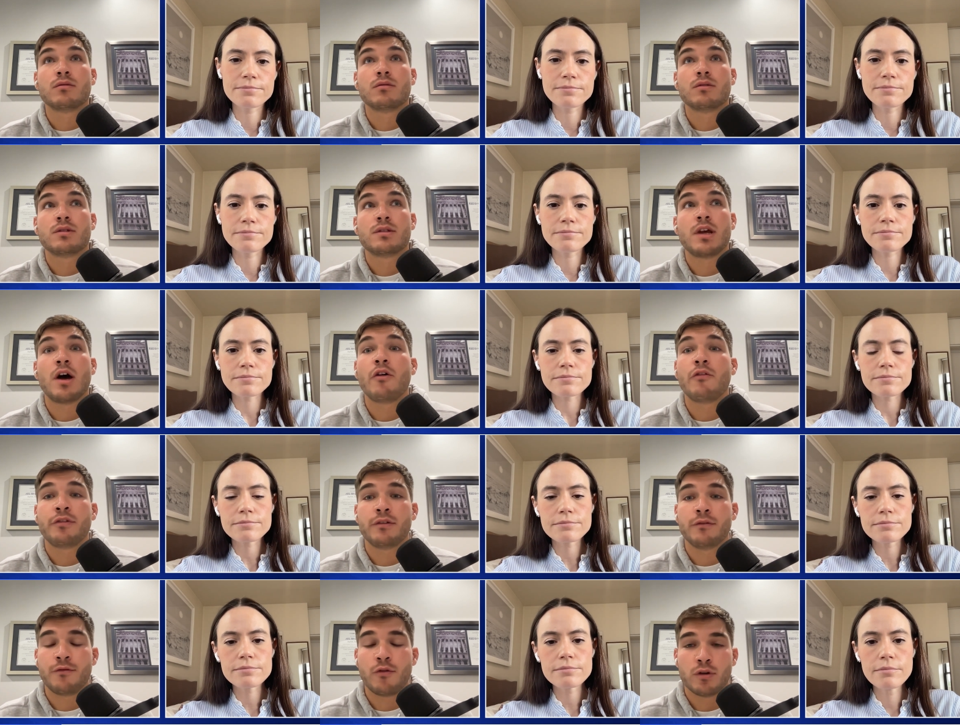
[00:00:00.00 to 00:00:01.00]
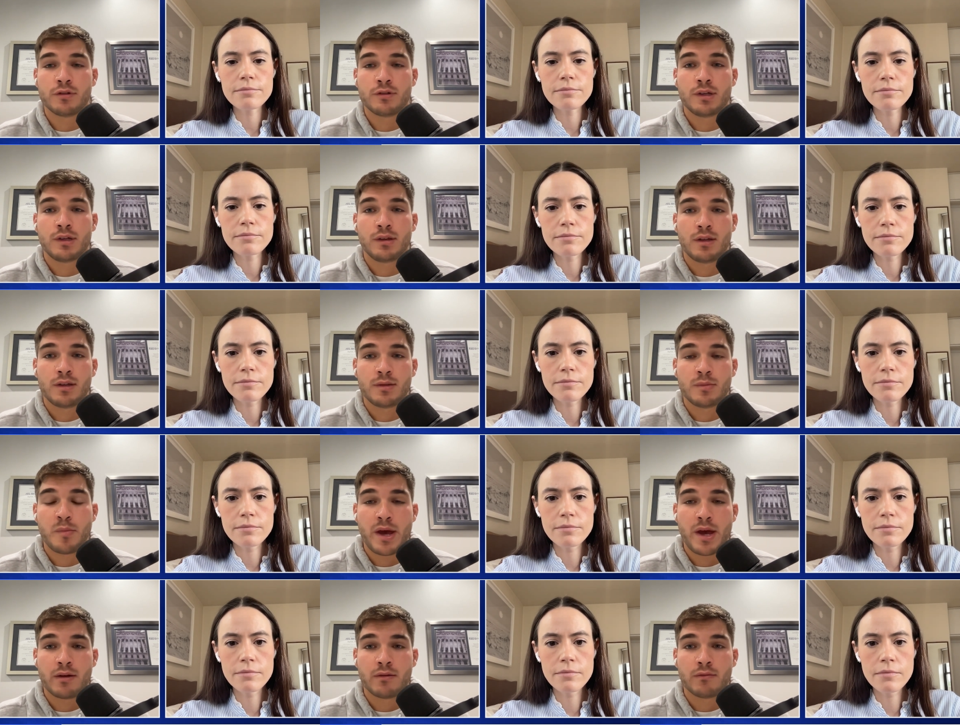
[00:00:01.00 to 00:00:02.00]
Speaker 1: self-enforcing this
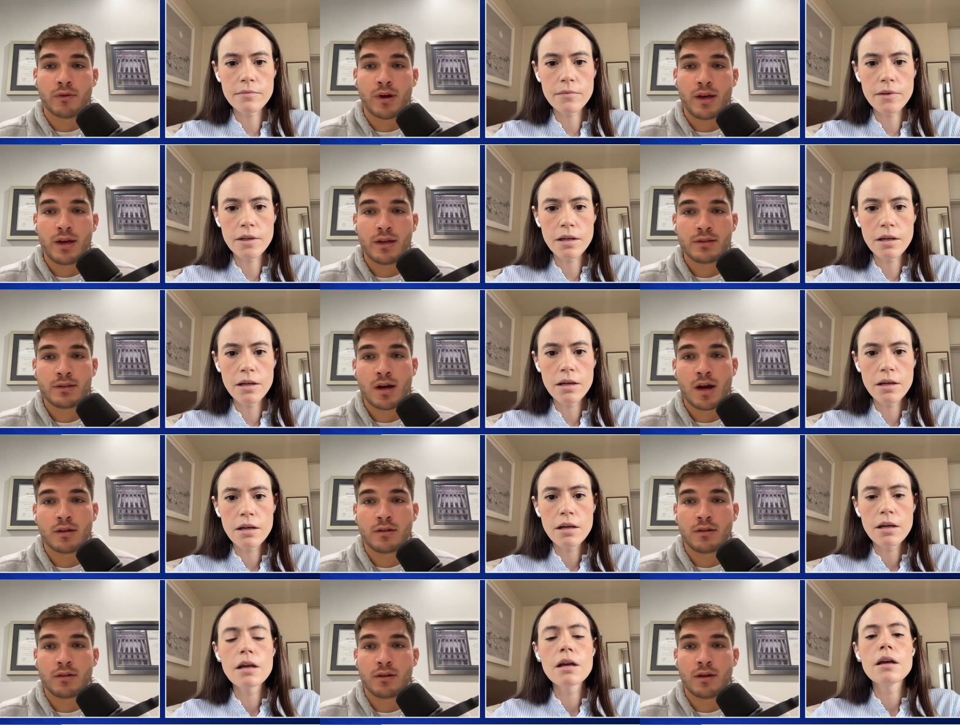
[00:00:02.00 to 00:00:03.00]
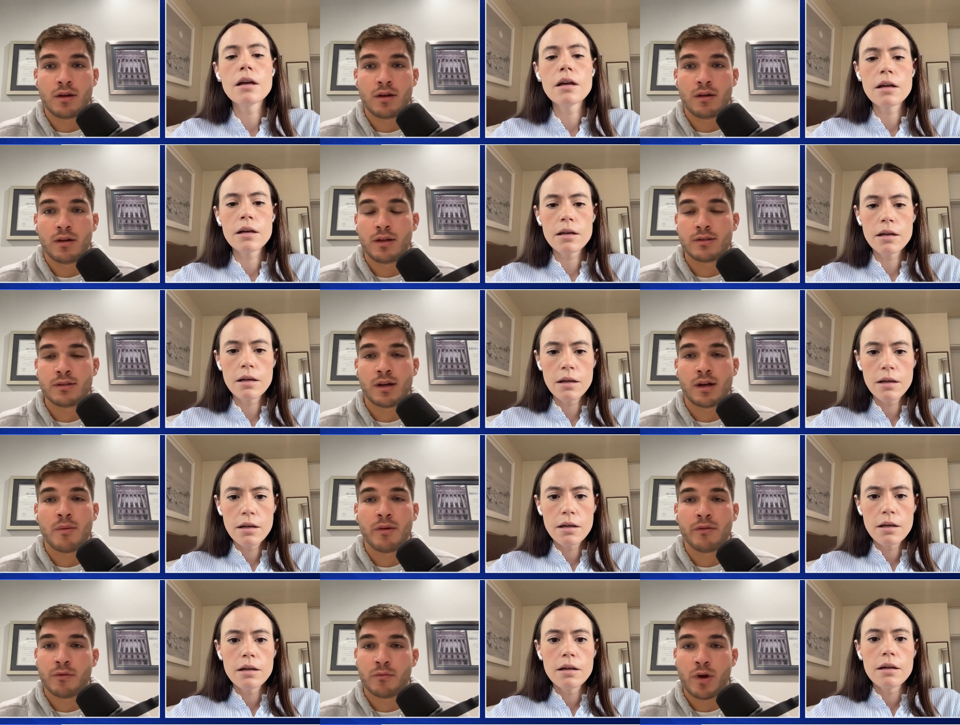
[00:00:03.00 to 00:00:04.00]
ban, right? It's not uh, it's not
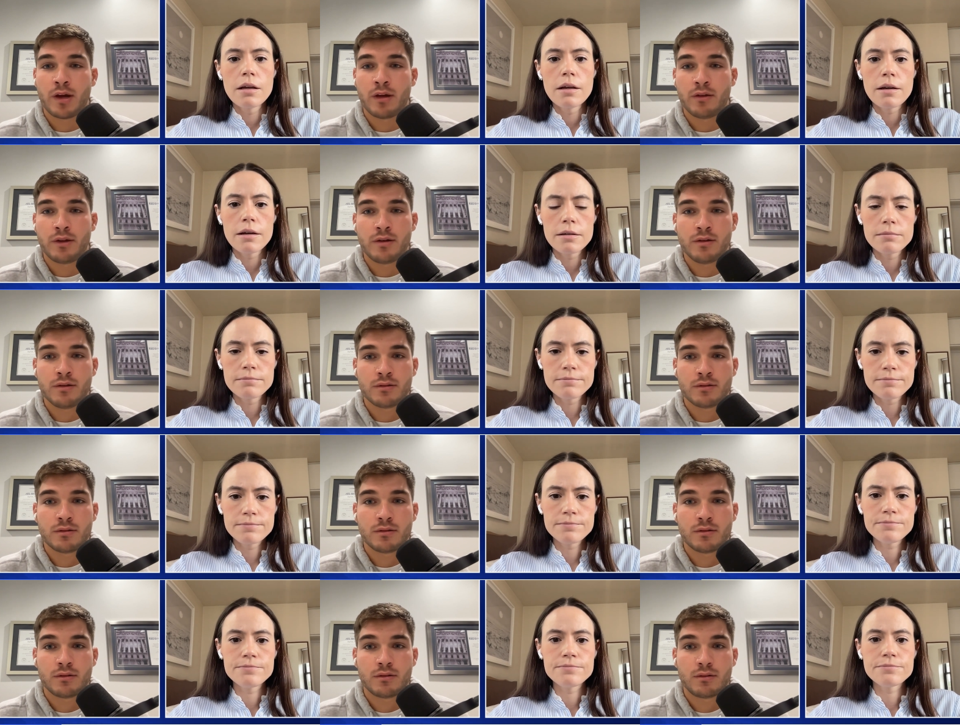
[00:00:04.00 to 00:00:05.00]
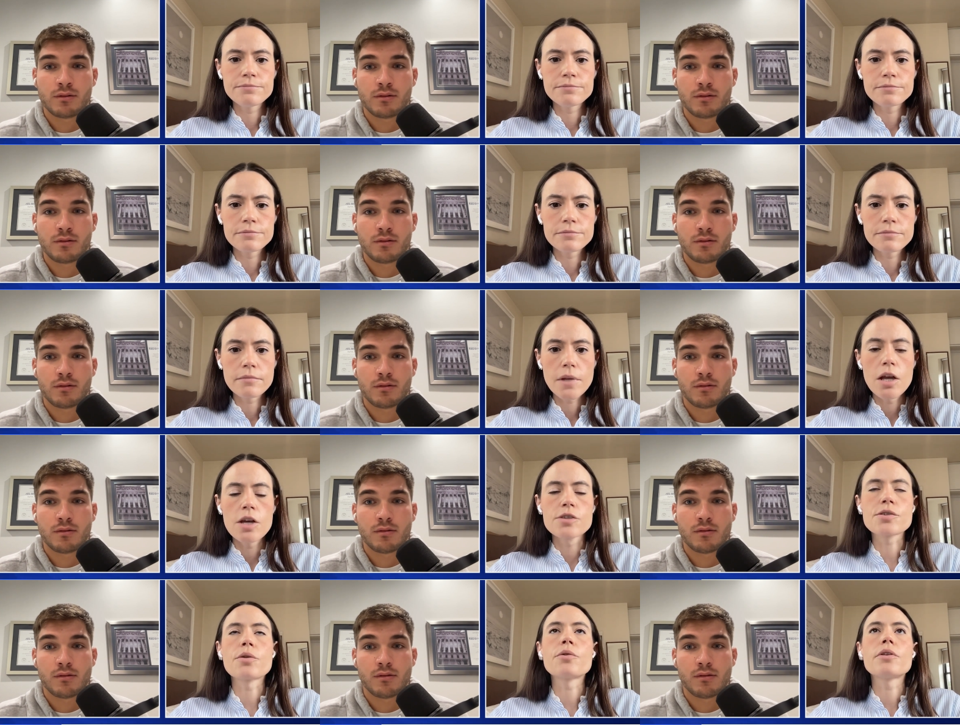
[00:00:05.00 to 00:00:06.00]
coming from regulators.
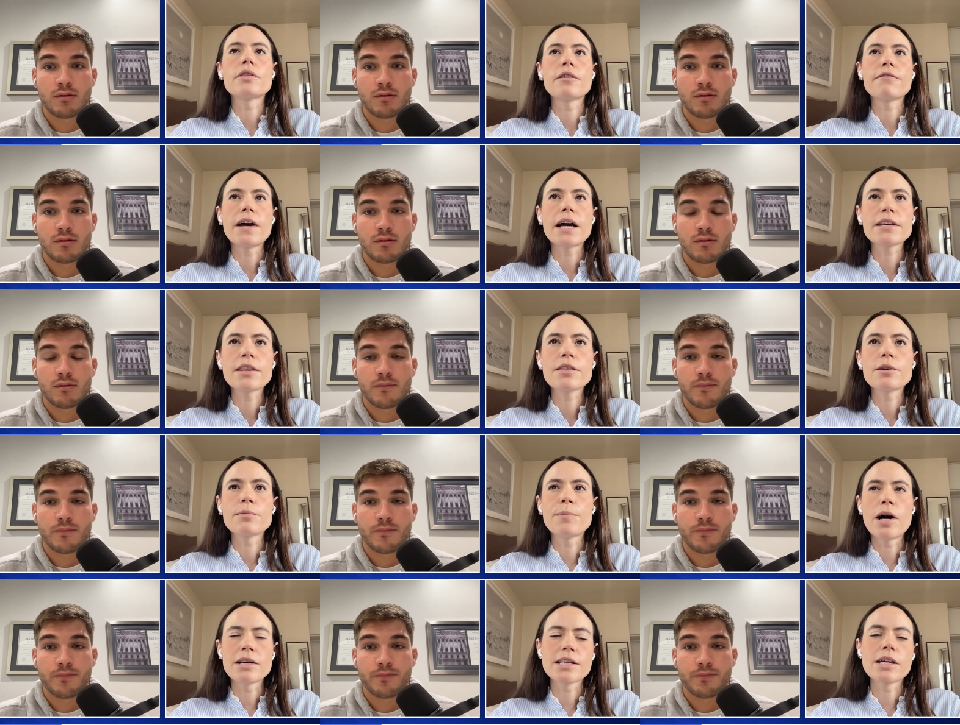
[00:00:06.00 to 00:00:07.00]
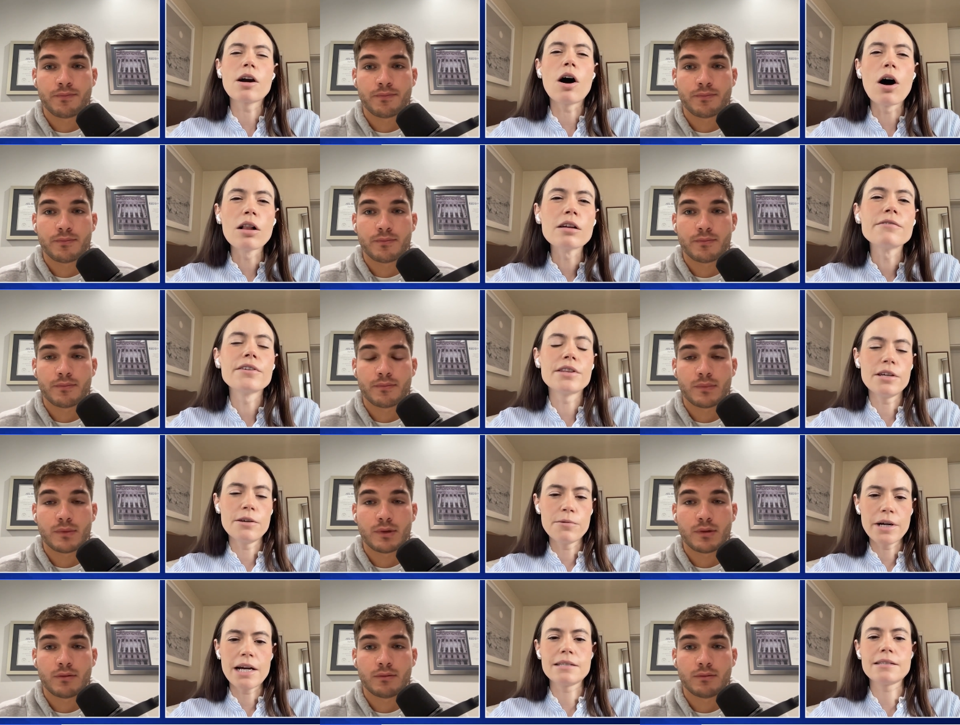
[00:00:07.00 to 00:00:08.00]
Speaker 2: So the fact that they're pausing all over the
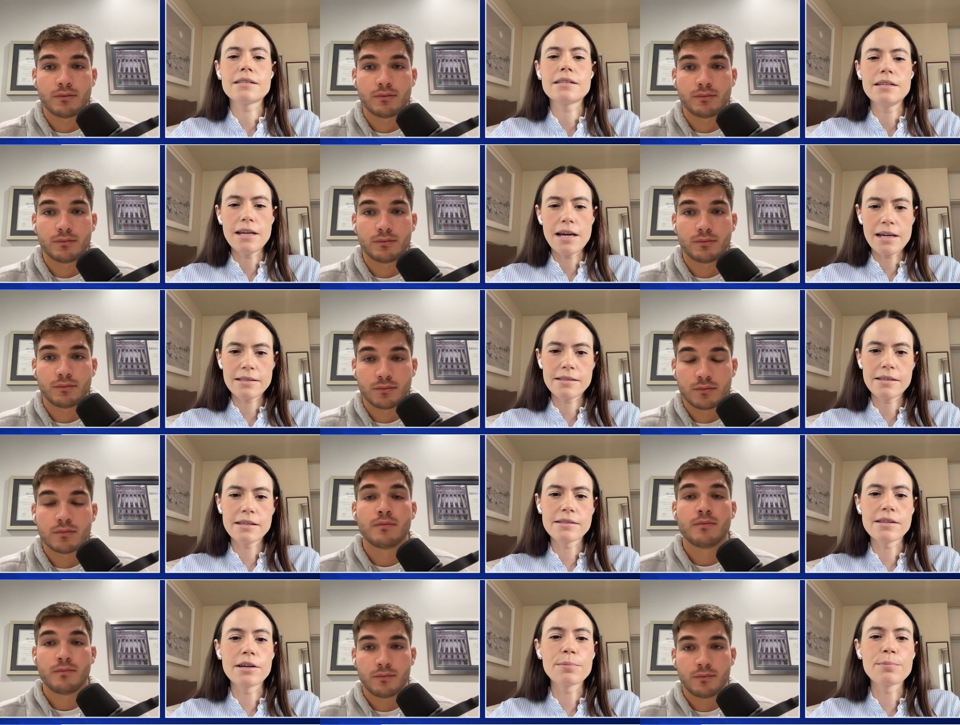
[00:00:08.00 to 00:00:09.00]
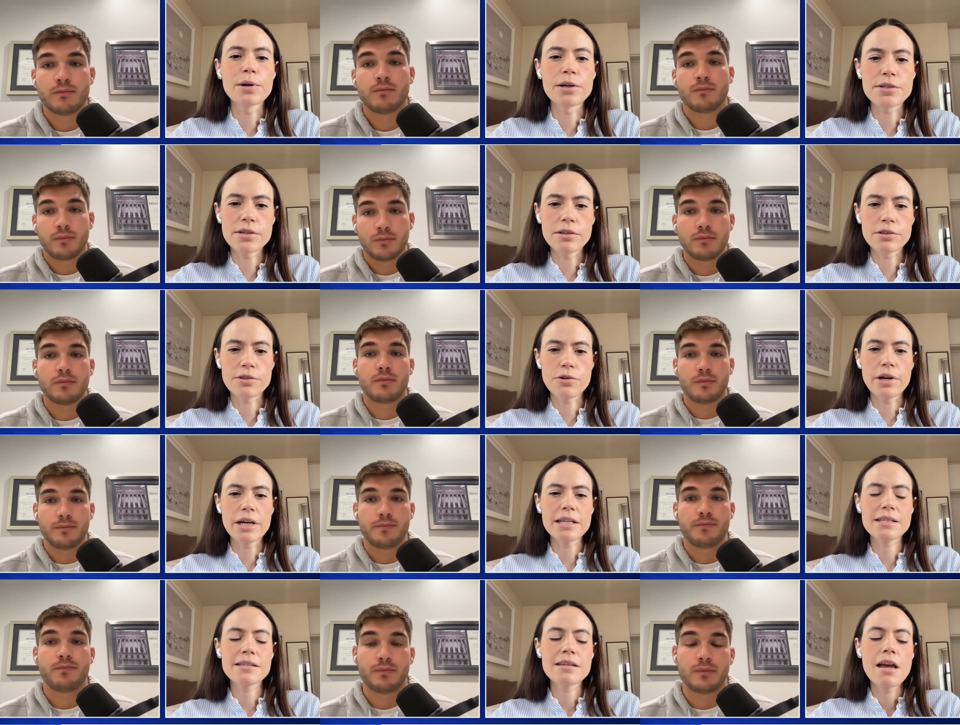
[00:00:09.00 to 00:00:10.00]
U.S. yes is their personal
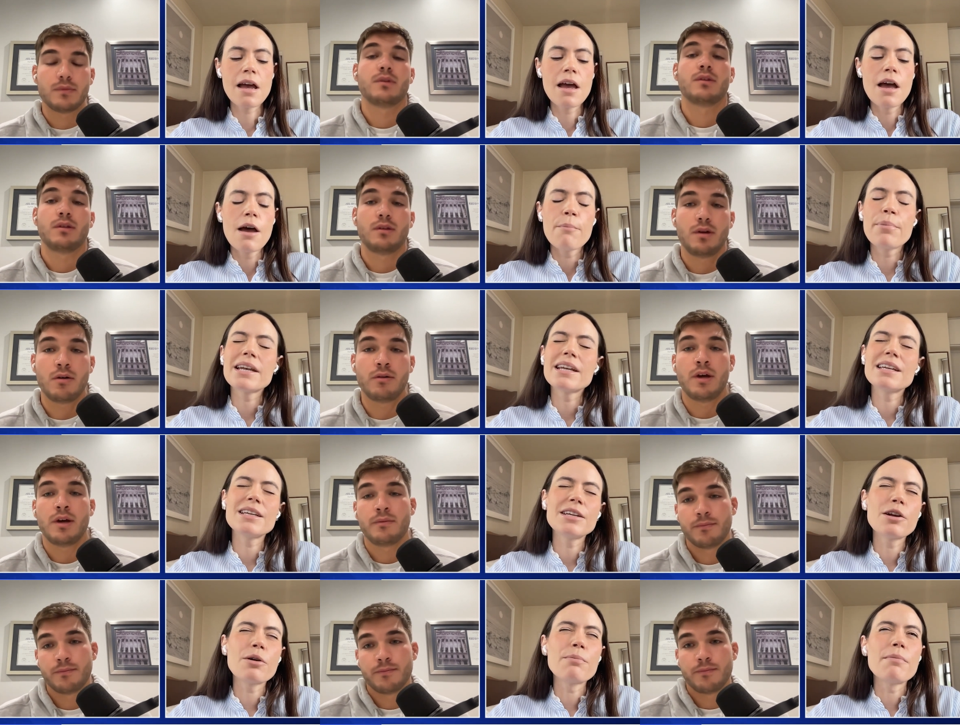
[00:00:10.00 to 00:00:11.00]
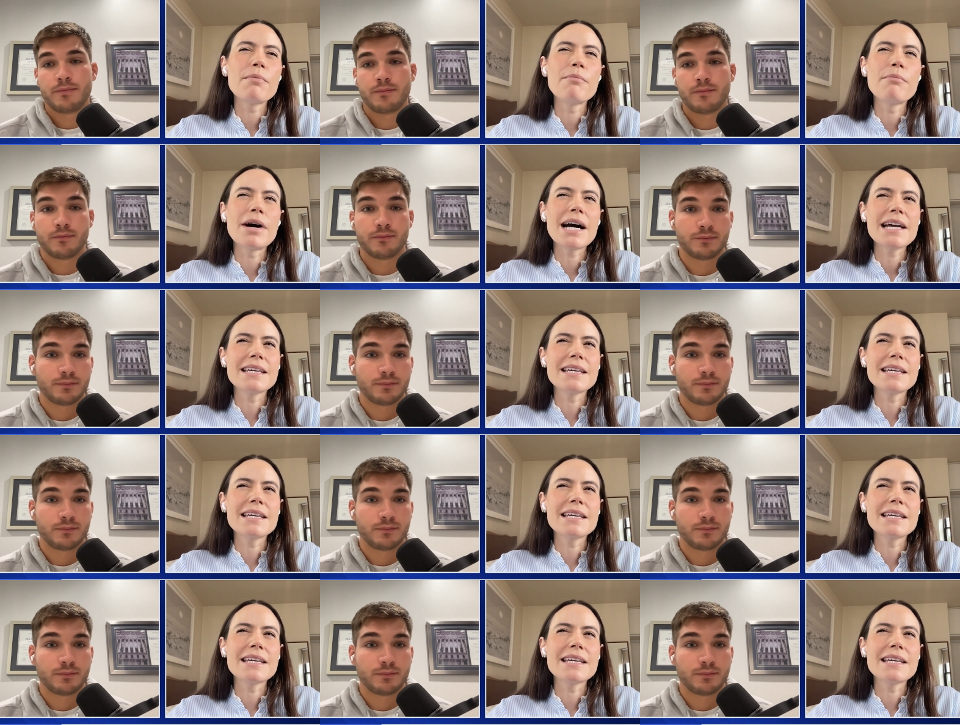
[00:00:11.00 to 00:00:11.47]
choice. But okay. you know, my